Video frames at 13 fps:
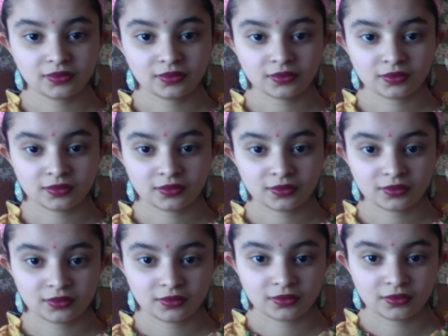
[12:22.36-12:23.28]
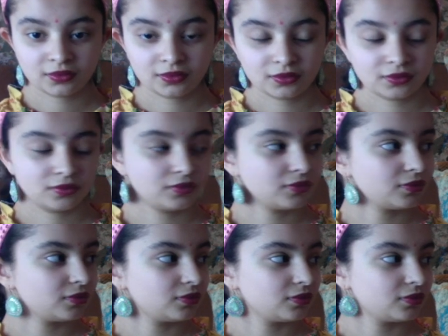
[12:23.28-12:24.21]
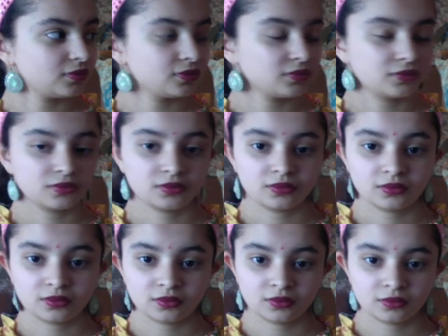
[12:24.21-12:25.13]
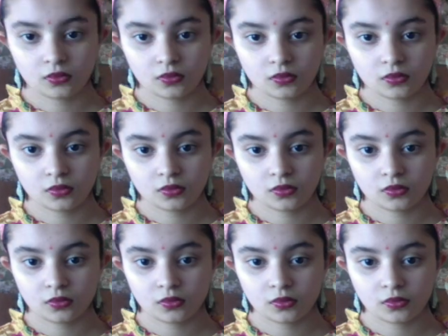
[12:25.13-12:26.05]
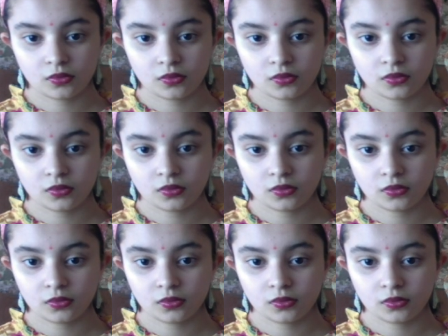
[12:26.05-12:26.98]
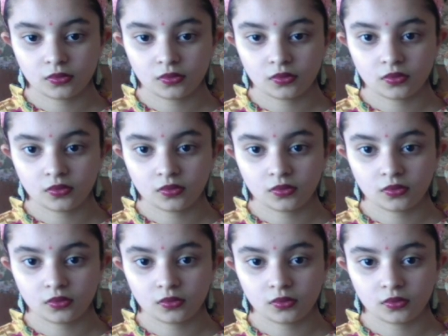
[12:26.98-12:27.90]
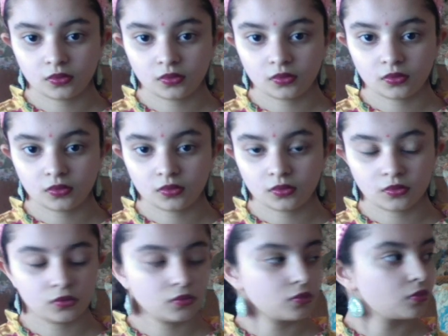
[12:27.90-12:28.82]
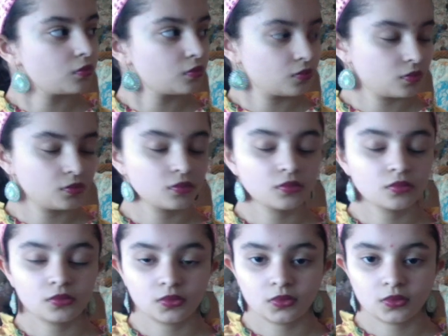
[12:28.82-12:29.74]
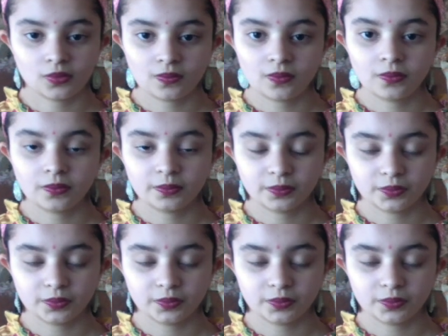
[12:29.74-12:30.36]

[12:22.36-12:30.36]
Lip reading: (not speaking)